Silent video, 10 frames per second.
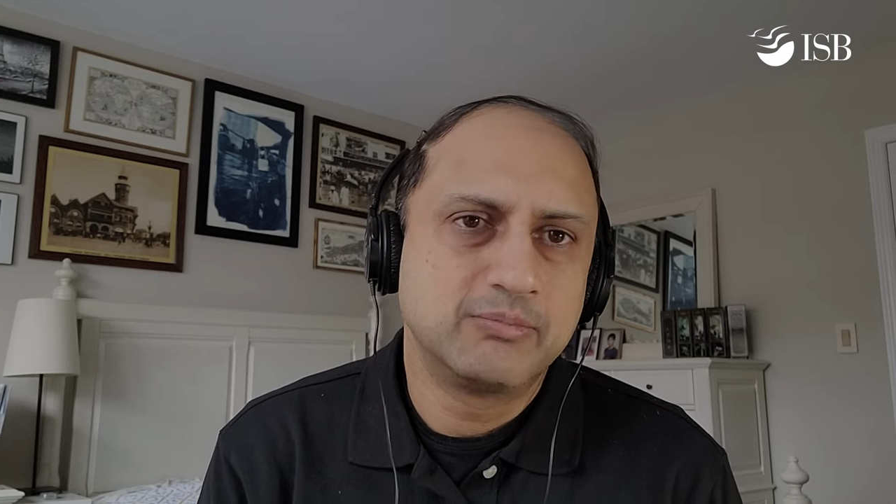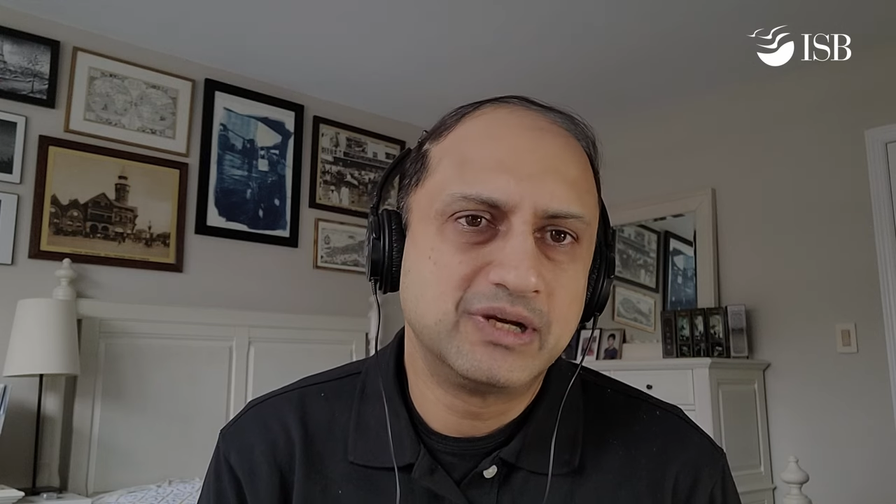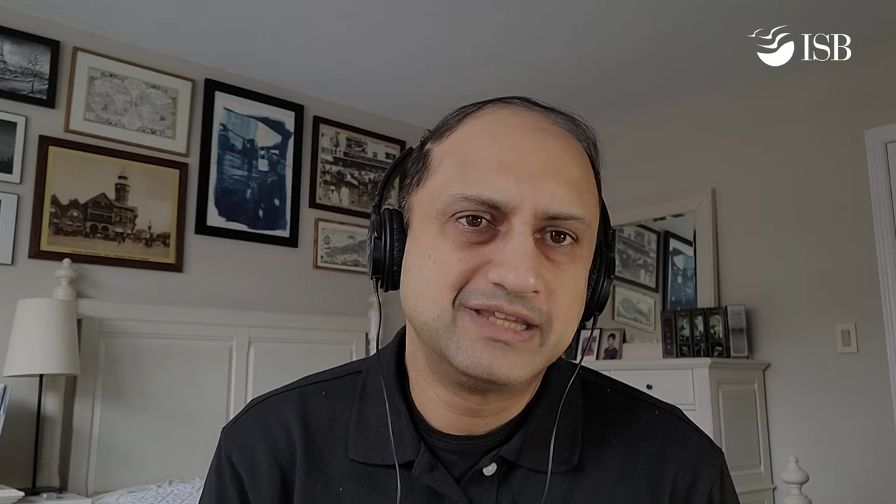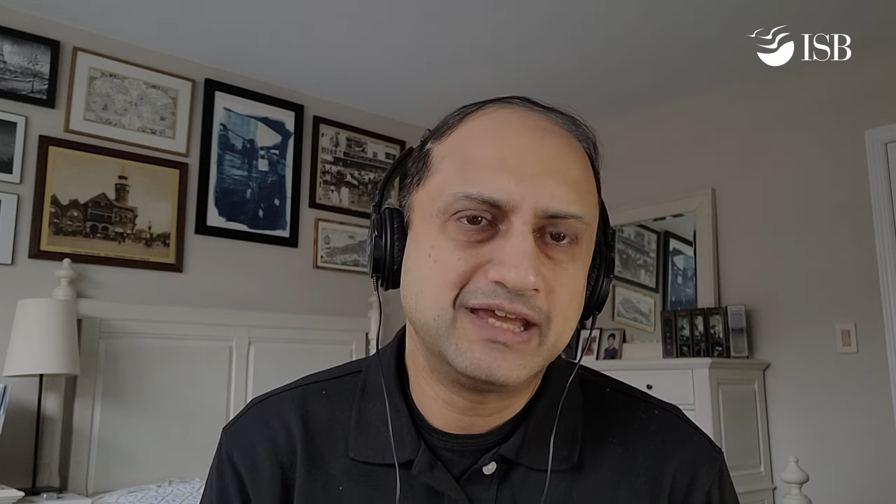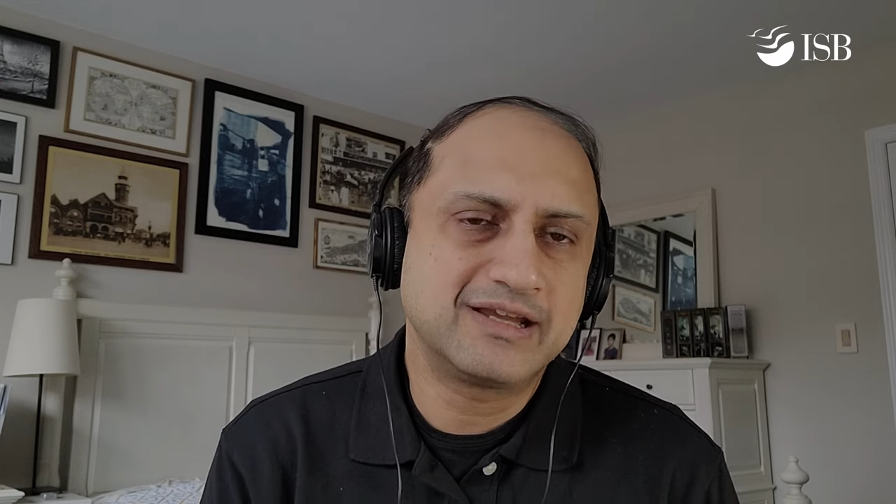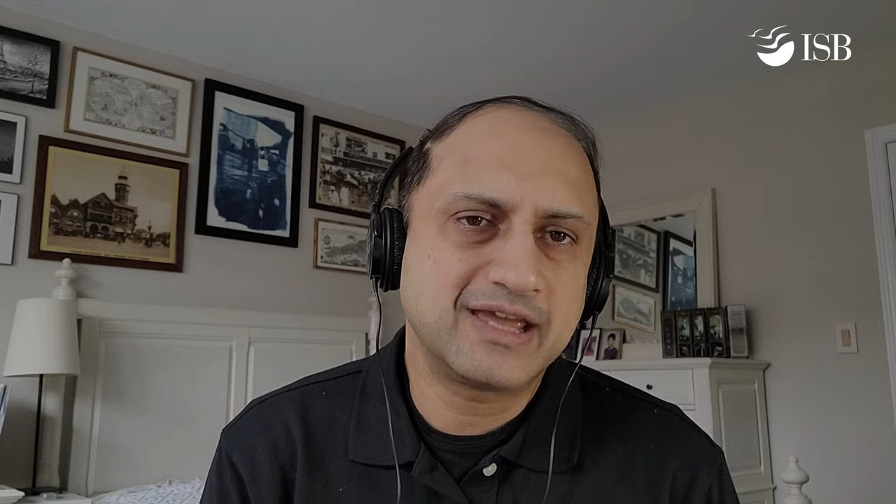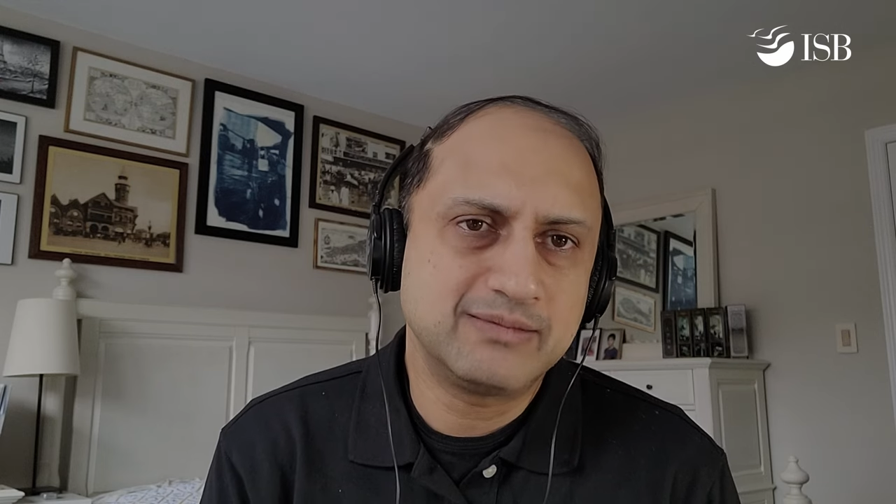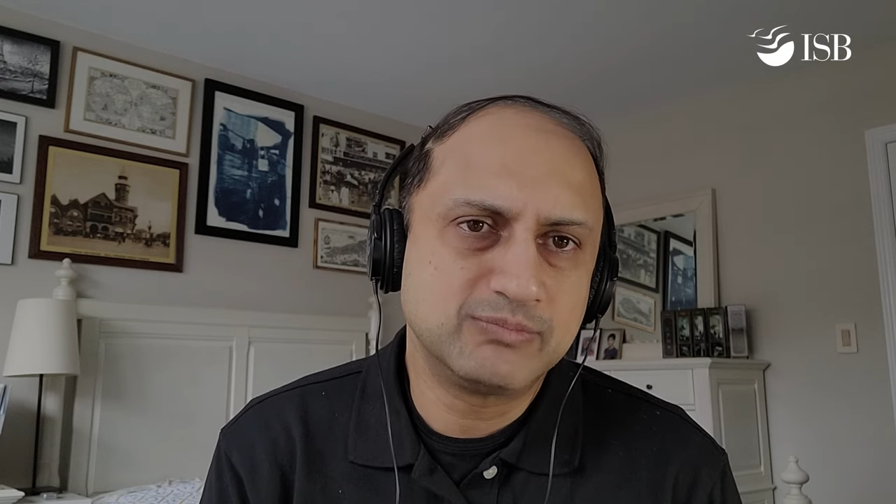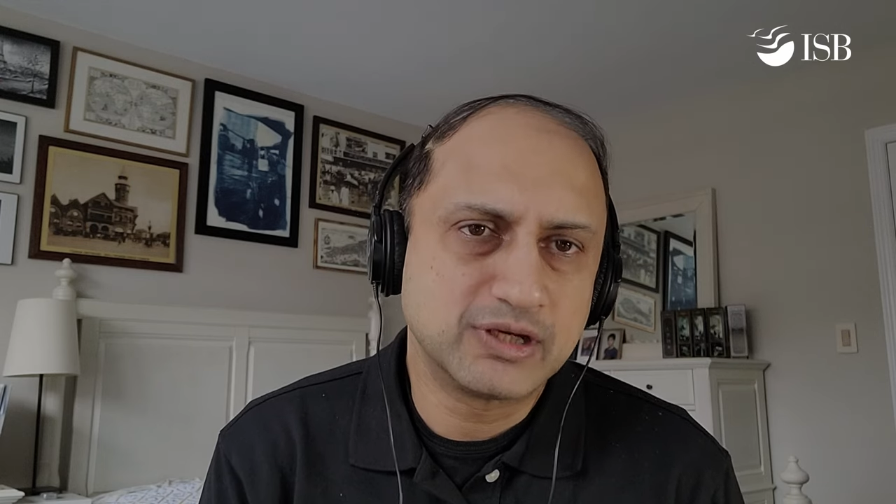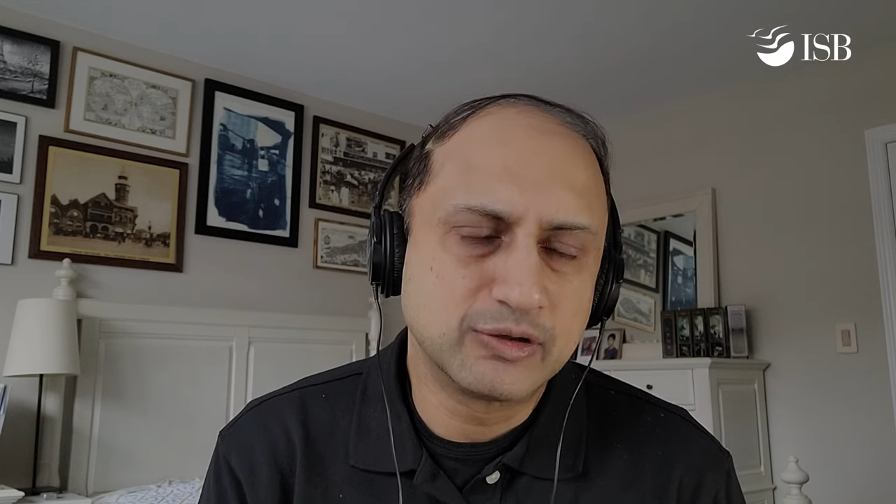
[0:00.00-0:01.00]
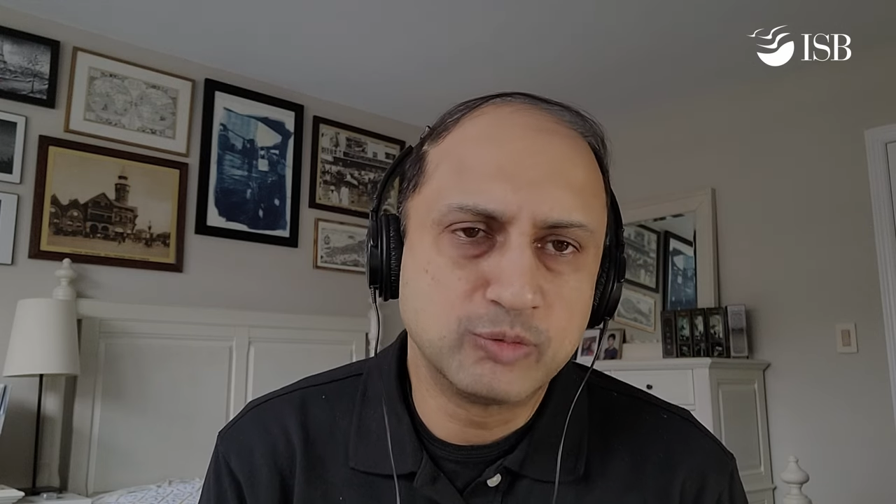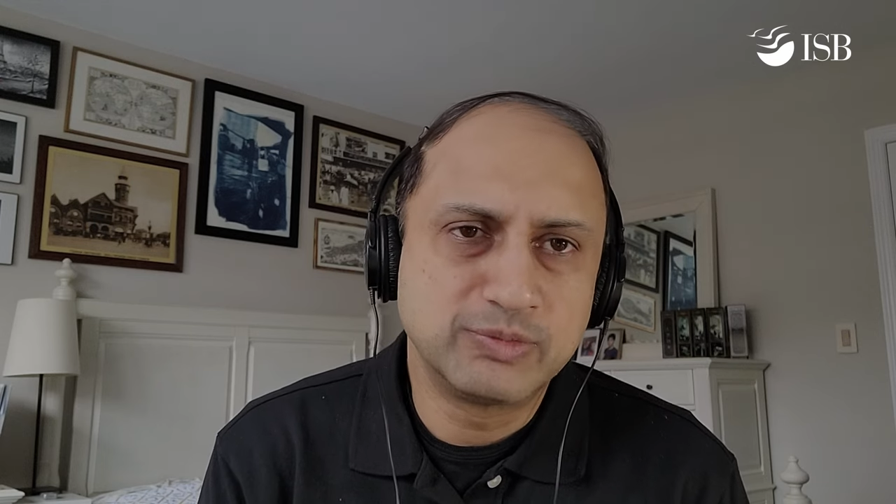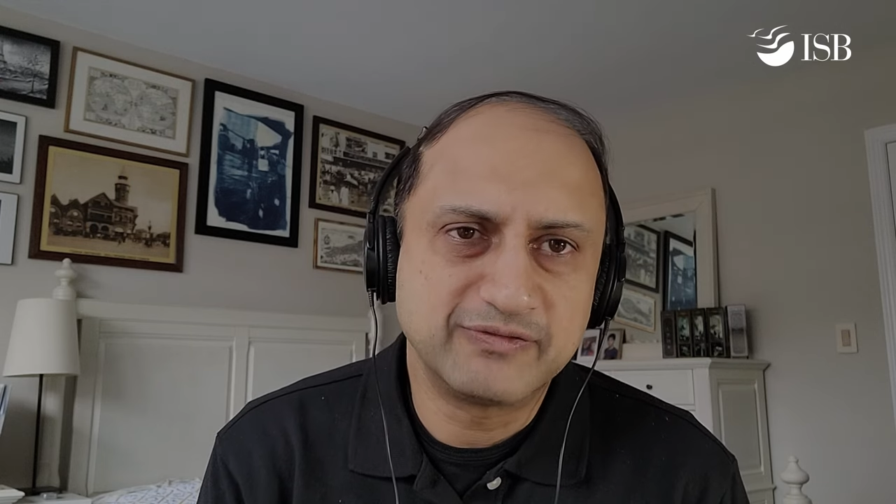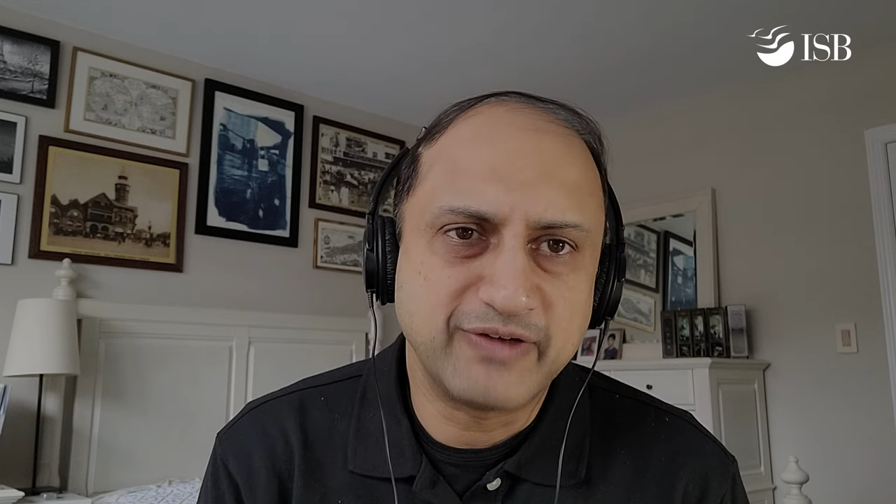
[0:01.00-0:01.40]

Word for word: But then came the global